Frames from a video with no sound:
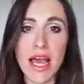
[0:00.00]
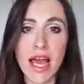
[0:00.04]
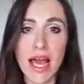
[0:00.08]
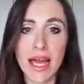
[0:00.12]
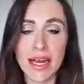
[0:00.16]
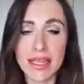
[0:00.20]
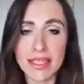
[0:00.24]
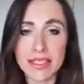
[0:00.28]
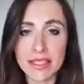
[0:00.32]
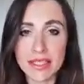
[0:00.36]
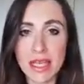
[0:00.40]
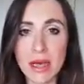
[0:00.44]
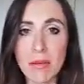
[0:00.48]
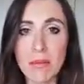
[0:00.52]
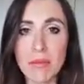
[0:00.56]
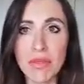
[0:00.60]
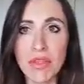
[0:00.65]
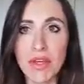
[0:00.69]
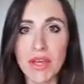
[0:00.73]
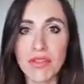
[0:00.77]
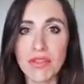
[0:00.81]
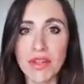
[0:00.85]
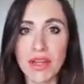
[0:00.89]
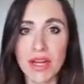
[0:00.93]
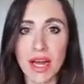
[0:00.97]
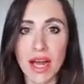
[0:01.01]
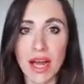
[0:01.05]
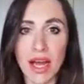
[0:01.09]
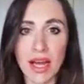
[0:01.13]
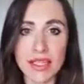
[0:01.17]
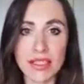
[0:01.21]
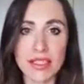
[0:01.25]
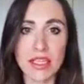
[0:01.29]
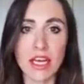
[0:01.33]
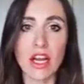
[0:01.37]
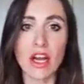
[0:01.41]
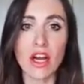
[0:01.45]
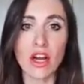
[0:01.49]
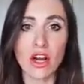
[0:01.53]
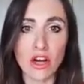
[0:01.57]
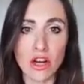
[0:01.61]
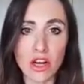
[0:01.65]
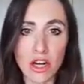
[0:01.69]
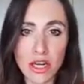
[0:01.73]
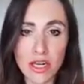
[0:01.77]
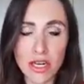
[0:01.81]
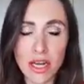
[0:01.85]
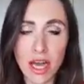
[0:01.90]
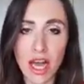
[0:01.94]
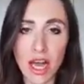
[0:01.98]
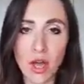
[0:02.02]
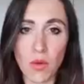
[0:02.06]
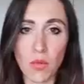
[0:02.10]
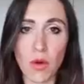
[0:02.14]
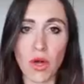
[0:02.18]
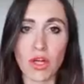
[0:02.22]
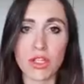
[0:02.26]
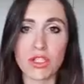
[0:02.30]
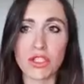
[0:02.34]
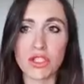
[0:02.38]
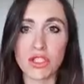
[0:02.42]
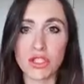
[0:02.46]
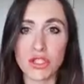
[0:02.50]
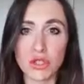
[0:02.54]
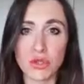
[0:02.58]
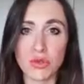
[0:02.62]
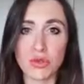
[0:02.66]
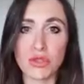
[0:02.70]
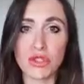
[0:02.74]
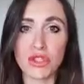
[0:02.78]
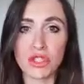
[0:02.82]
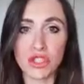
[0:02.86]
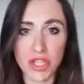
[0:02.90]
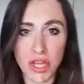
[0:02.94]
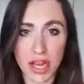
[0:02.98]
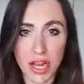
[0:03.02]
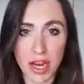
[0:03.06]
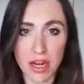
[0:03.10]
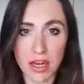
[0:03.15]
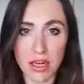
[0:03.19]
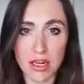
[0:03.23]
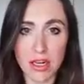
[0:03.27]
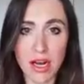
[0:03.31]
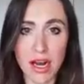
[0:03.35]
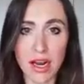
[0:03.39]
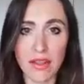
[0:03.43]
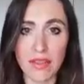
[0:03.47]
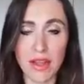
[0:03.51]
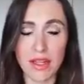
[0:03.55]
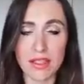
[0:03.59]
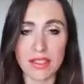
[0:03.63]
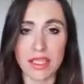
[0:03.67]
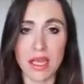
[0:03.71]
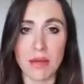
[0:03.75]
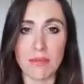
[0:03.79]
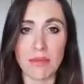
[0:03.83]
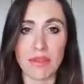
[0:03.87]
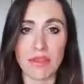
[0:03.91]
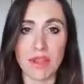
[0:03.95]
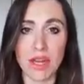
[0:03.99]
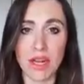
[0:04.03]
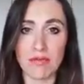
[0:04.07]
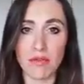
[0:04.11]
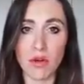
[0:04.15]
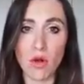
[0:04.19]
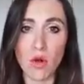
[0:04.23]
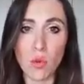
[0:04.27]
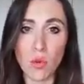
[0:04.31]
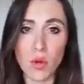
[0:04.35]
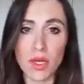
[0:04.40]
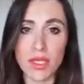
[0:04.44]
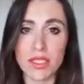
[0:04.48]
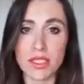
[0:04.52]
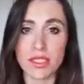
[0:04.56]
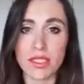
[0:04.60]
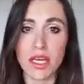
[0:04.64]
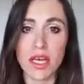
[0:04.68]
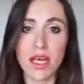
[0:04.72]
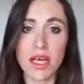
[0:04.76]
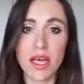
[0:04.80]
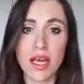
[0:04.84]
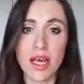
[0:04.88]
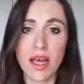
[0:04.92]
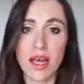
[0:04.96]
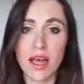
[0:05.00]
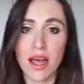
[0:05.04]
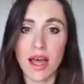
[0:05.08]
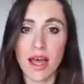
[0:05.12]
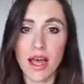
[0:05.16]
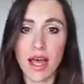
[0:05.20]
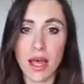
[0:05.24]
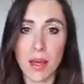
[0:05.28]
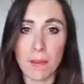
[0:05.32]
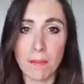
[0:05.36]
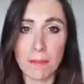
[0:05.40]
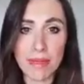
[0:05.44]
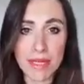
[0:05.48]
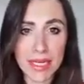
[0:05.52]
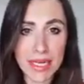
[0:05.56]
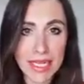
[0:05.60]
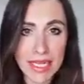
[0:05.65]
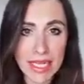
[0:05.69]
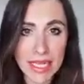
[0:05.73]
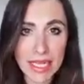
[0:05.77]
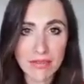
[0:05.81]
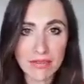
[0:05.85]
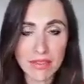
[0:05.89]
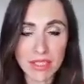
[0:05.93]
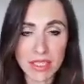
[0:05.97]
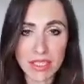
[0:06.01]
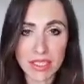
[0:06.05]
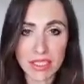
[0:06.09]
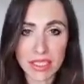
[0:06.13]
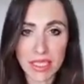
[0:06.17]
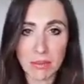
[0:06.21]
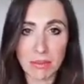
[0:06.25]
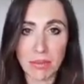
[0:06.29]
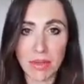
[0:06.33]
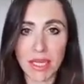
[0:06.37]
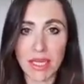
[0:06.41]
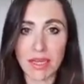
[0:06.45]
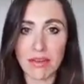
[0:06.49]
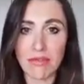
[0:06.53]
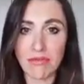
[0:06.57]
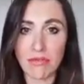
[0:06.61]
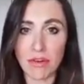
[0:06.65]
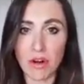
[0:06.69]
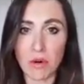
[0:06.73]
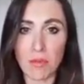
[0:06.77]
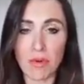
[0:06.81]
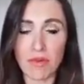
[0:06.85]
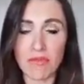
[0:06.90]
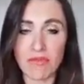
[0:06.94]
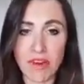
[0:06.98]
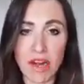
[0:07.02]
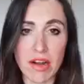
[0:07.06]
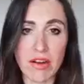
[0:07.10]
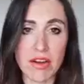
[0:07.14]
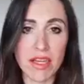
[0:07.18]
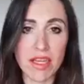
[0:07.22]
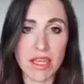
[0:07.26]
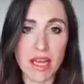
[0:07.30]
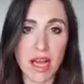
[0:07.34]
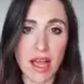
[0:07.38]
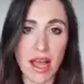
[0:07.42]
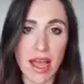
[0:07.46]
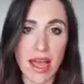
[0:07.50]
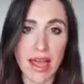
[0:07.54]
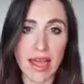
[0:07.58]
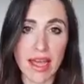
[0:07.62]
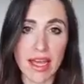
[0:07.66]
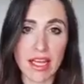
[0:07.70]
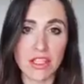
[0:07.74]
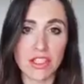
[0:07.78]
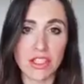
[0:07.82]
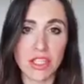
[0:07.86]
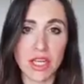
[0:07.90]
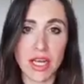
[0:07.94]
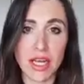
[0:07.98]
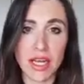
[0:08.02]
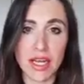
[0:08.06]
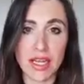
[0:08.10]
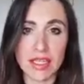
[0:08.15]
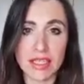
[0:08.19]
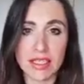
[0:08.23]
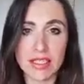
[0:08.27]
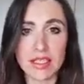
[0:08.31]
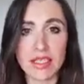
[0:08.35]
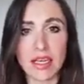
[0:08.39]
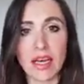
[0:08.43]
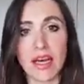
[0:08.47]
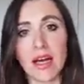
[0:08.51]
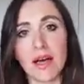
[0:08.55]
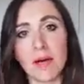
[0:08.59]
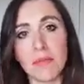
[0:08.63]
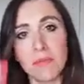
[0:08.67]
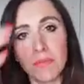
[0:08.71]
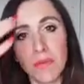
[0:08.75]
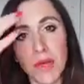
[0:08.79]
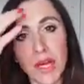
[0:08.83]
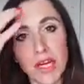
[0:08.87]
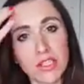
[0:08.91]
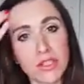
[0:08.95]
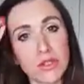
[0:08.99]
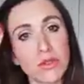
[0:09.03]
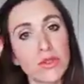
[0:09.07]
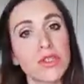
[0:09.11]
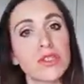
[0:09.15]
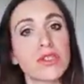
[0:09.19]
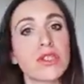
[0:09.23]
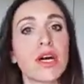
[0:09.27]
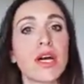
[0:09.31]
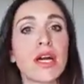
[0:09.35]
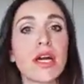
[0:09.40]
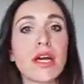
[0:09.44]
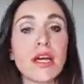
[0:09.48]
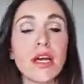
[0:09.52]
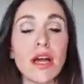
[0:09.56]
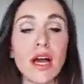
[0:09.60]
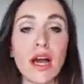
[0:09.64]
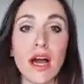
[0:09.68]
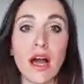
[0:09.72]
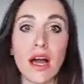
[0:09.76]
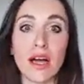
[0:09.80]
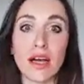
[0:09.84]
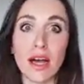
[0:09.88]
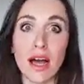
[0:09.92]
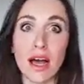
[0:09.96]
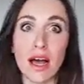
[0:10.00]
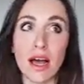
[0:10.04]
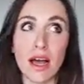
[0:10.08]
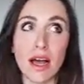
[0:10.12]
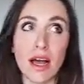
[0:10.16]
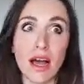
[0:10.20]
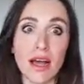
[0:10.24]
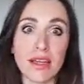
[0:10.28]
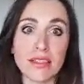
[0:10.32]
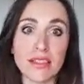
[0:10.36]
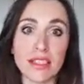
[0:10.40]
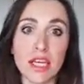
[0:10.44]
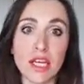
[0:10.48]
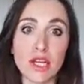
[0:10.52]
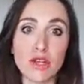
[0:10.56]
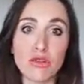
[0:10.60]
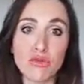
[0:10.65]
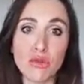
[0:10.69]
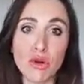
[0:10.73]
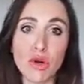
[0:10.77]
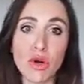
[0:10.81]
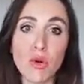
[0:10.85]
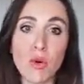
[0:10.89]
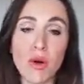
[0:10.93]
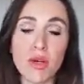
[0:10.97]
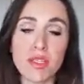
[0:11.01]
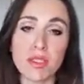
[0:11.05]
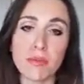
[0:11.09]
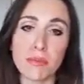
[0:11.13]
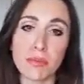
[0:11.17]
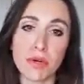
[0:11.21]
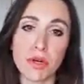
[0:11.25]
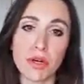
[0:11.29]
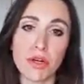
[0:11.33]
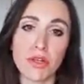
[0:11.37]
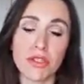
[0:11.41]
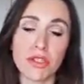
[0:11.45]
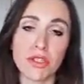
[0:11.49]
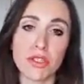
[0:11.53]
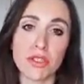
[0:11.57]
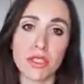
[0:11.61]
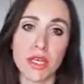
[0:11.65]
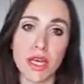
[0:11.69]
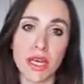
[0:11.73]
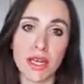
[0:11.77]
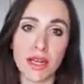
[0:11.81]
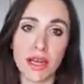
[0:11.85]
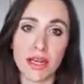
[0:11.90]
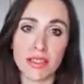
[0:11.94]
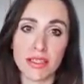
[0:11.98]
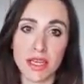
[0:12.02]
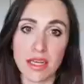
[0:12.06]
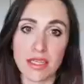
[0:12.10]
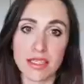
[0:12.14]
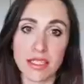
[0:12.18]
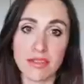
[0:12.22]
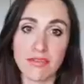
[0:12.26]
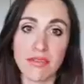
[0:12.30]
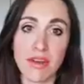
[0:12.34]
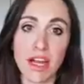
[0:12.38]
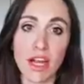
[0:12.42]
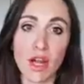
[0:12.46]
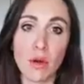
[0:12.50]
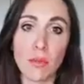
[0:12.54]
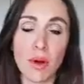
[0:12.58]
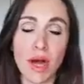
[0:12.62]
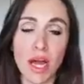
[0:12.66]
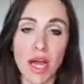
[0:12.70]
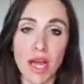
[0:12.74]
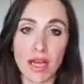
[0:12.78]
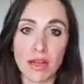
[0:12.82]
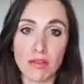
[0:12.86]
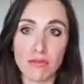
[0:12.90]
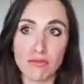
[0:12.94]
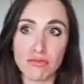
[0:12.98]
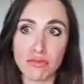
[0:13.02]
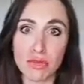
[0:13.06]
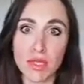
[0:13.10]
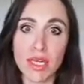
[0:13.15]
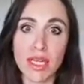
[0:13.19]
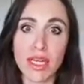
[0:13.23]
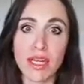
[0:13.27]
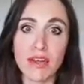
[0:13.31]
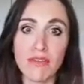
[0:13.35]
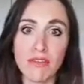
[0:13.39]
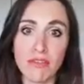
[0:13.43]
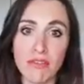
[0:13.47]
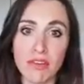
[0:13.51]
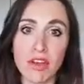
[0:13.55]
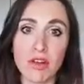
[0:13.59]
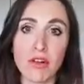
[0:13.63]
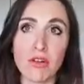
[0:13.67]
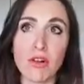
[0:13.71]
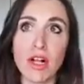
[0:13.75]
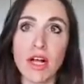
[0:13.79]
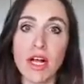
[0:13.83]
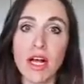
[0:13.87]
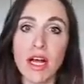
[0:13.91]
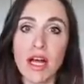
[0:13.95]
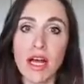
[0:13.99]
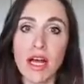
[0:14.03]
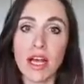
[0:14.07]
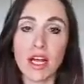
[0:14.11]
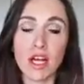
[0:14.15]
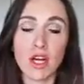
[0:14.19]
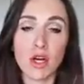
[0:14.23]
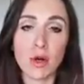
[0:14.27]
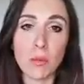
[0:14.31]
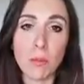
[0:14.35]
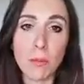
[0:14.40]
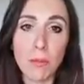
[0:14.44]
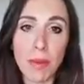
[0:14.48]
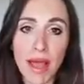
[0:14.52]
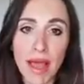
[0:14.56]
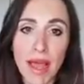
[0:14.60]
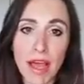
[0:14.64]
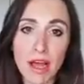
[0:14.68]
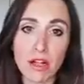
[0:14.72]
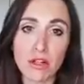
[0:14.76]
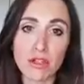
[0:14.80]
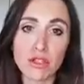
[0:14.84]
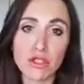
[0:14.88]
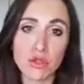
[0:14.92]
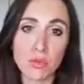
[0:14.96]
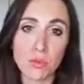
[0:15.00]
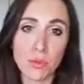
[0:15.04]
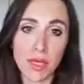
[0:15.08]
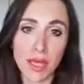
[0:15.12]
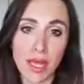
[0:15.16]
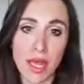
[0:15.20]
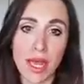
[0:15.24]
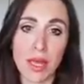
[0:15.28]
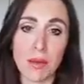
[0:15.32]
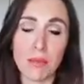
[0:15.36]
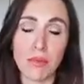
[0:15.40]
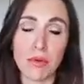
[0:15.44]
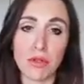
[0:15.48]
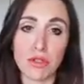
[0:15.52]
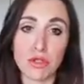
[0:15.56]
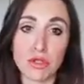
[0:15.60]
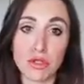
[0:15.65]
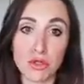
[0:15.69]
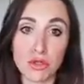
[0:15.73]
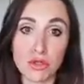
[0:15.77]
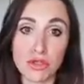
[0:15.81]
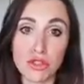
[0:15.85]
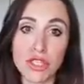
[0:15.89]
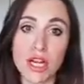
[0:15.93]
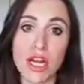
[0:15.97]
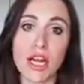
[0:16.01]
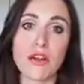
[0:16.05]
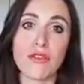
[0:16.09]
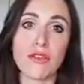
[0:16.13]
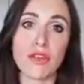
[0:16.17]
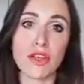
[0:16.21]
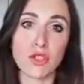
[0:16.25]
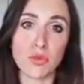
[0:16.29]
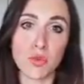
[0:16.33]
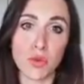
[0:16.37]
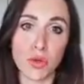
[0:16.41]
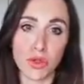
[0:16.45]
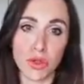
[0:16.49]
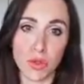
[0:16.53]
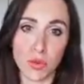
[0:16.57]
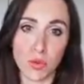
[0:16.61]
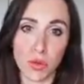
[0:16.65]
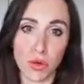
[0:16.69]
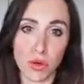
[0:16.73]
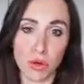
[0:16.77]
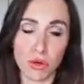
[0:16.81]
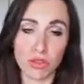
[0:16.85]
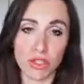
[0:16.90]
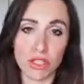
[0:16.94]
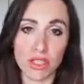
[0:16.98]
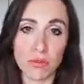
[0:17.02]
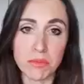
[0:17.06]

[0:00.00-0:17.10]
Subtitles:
And it's something that as I learn, I want to share, and that's something that I've always believed deeply from a very young age. And as soon as I grow as a person and as I develop, I really feel compelled to be able to share this with the world.